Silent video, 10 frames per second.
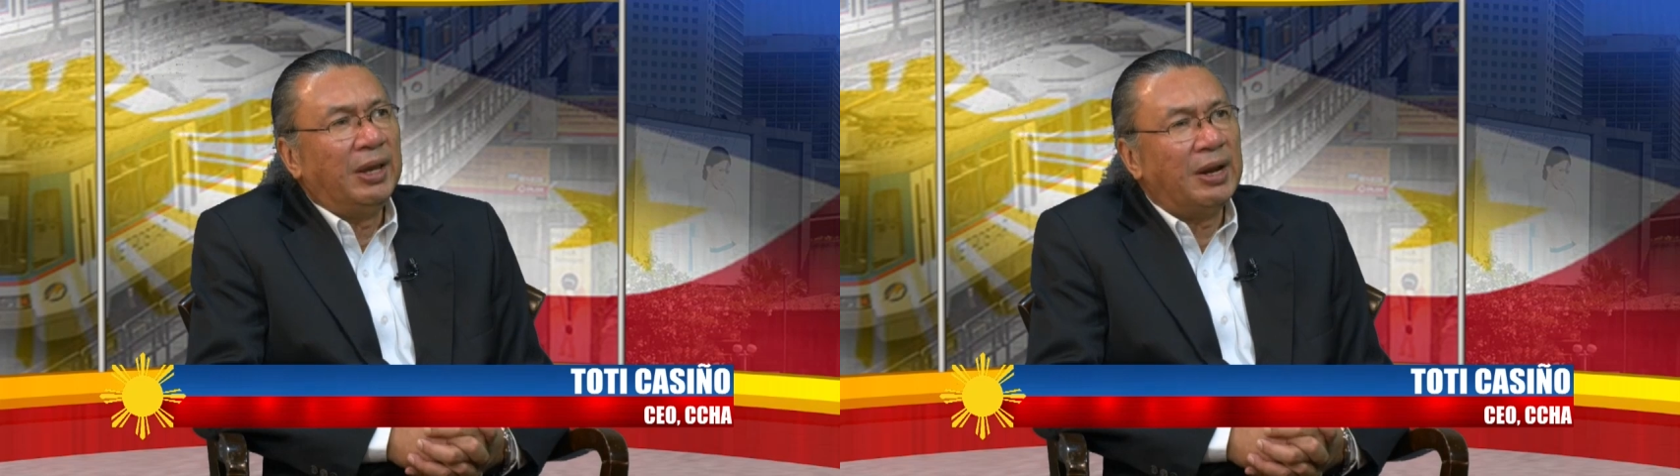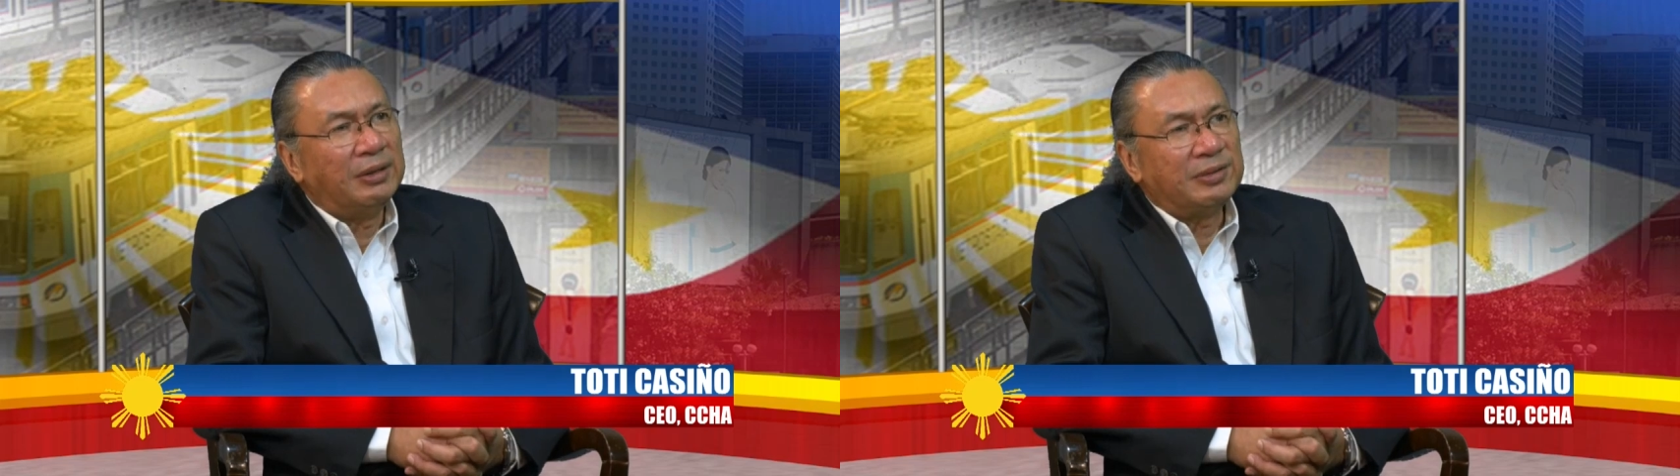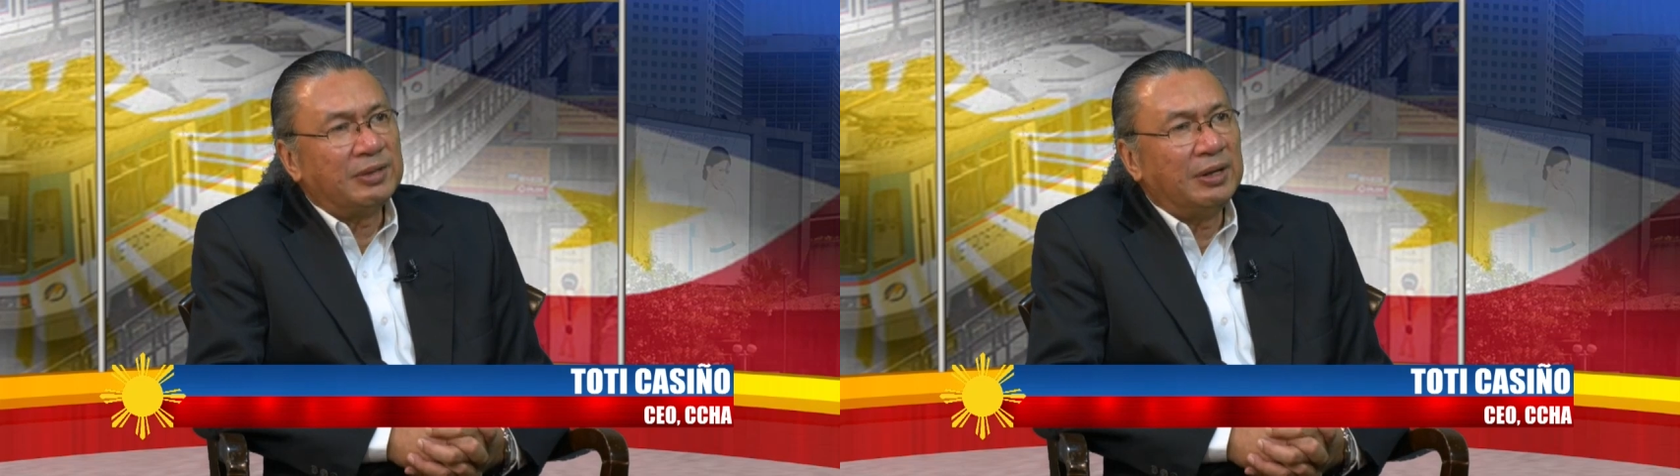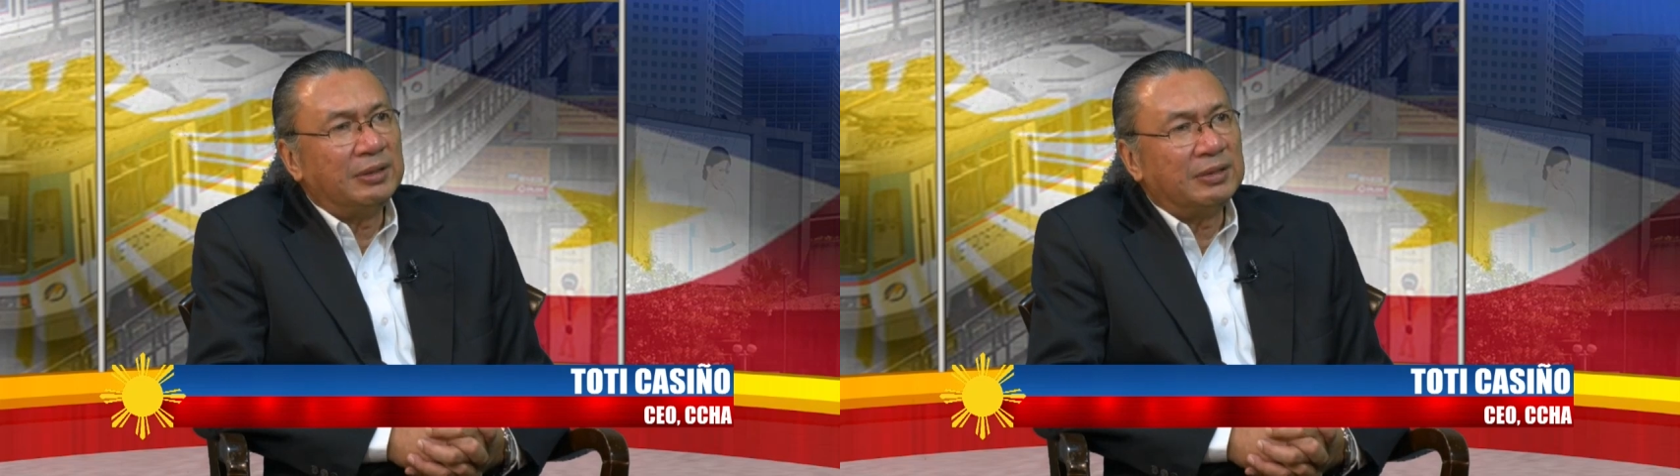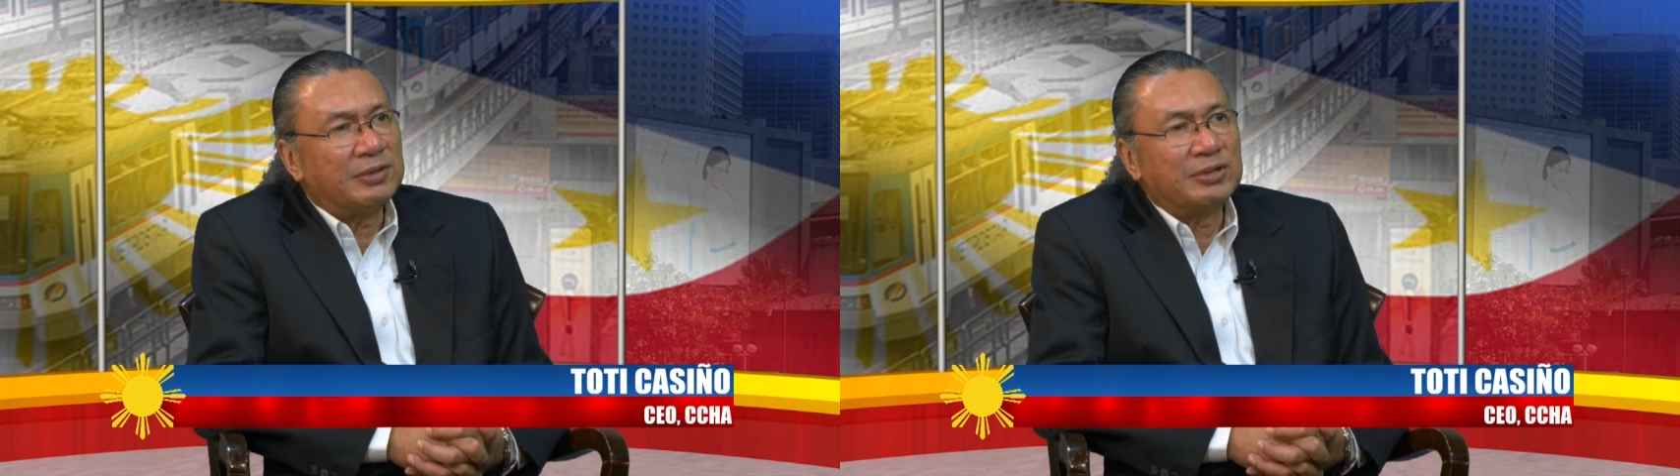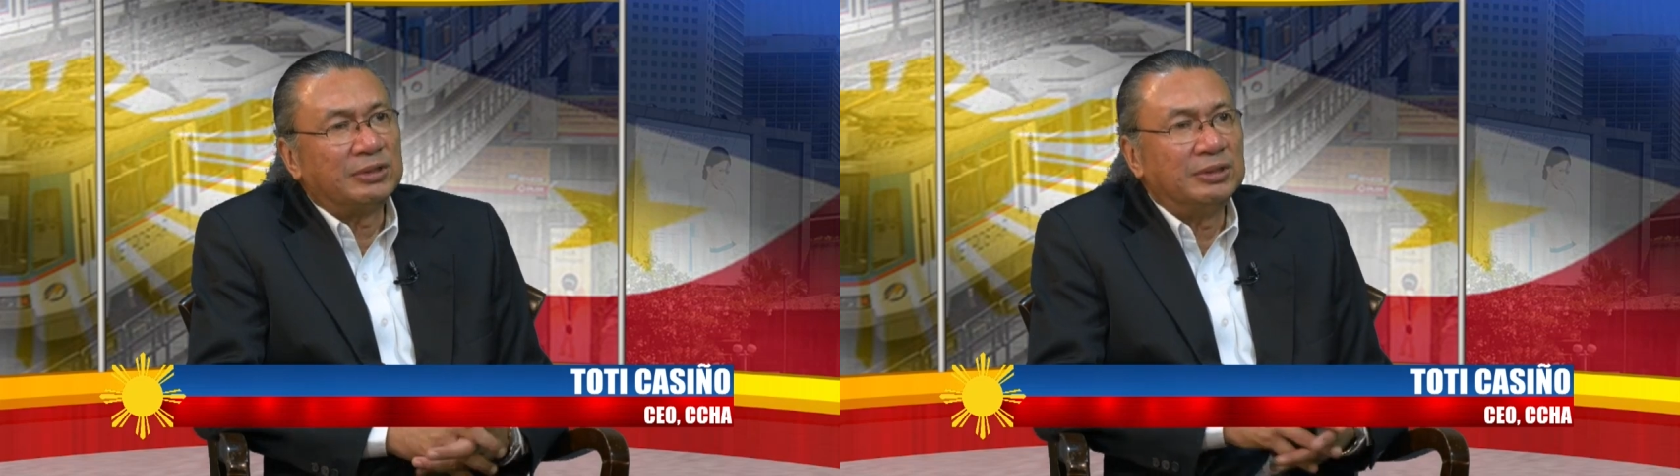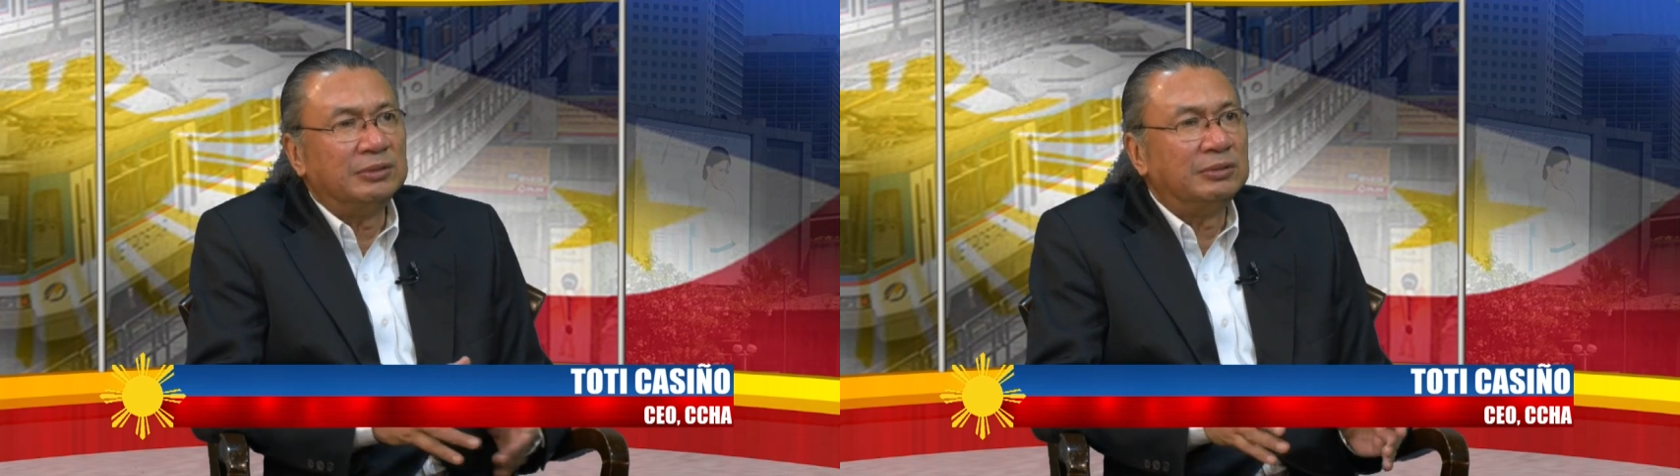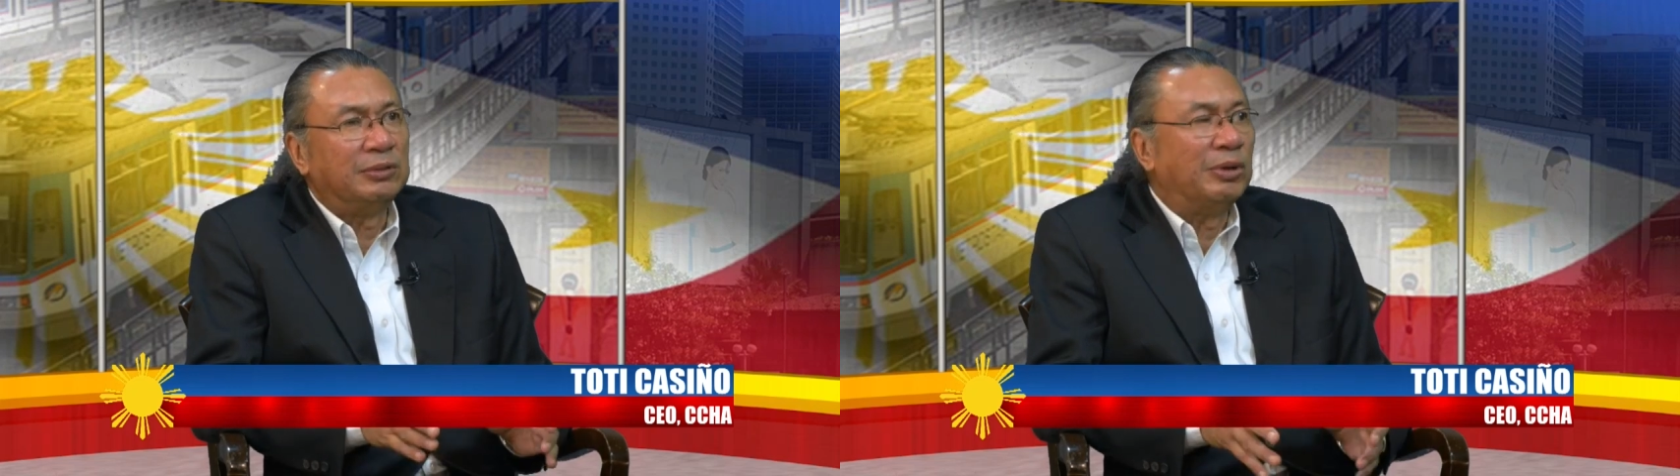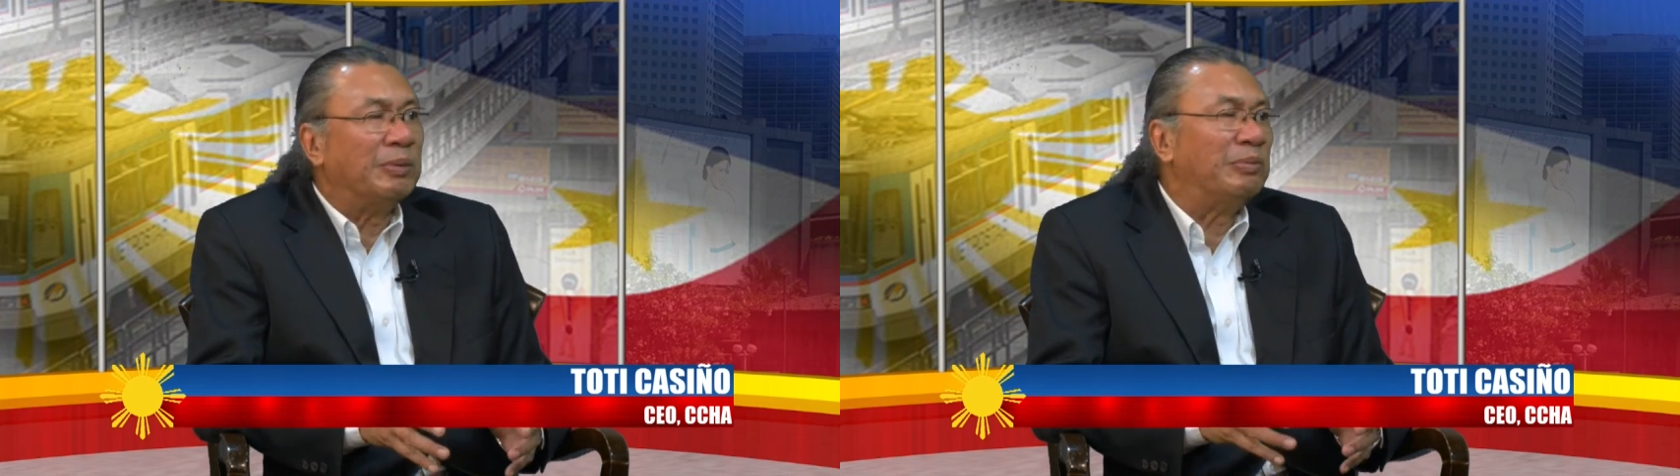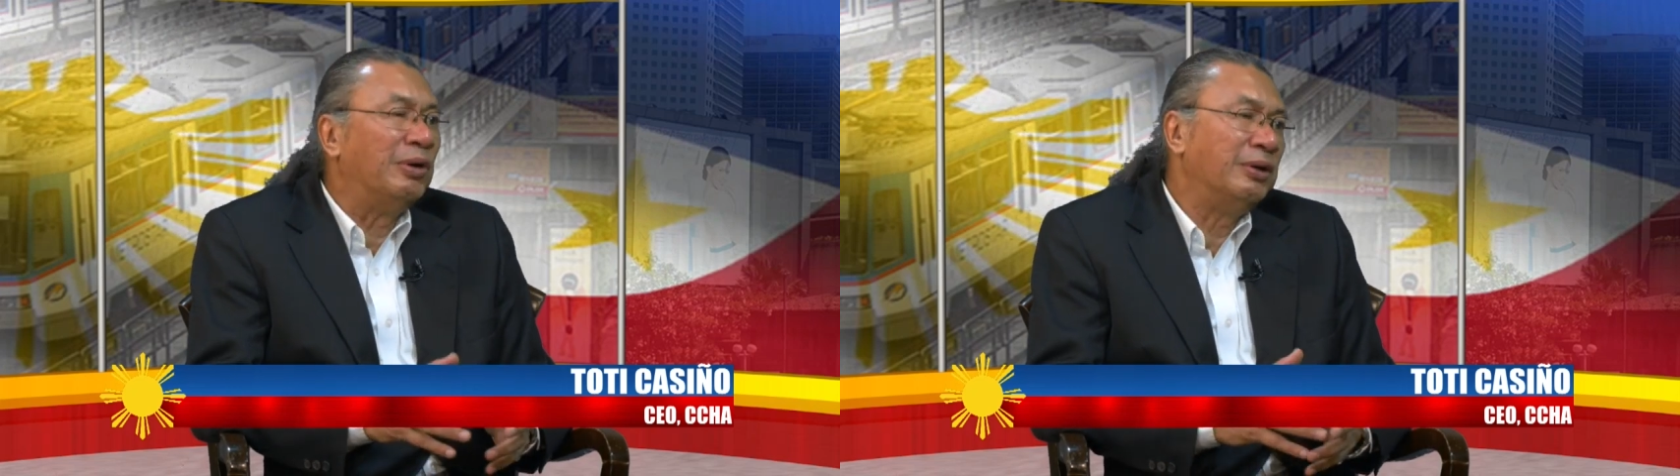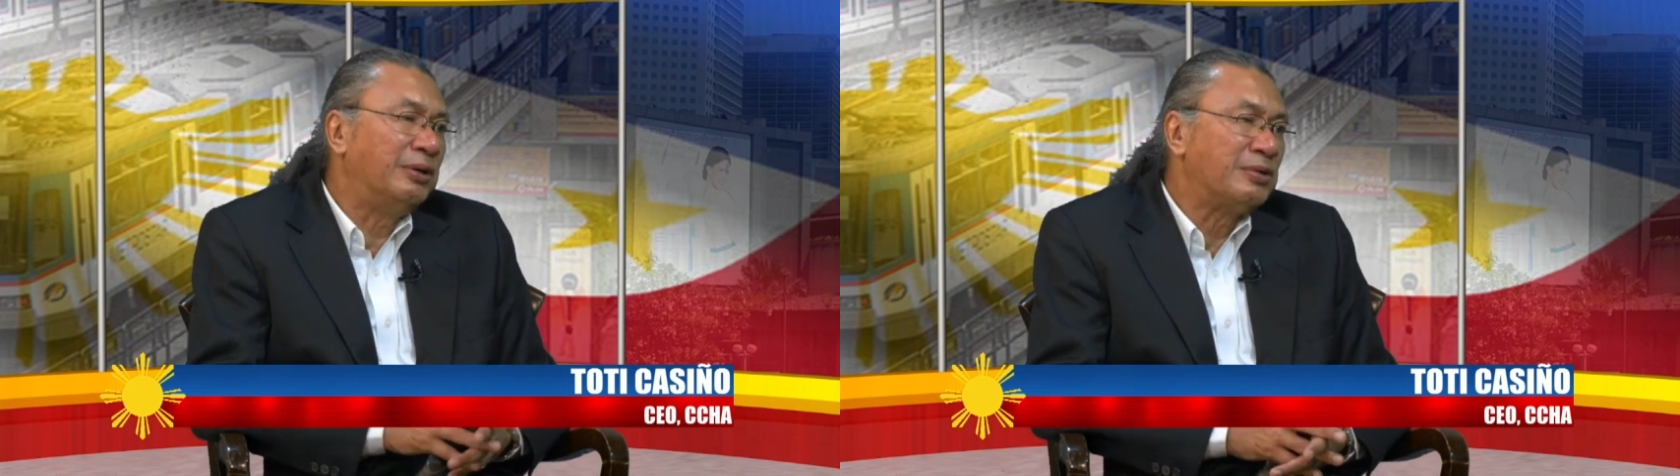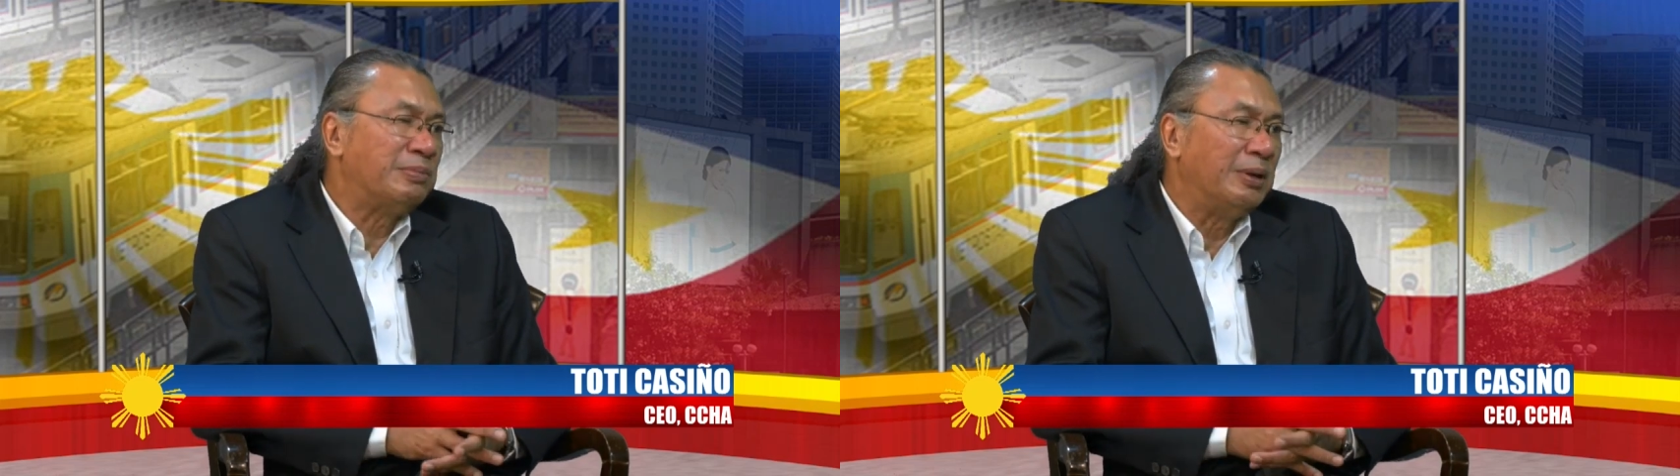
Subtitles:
and I understand that a certain group of lawyers